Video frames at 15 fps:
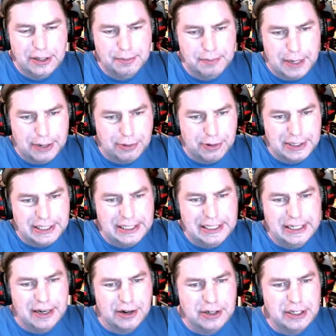micro SD
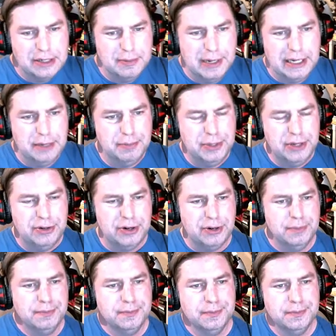card into my computer.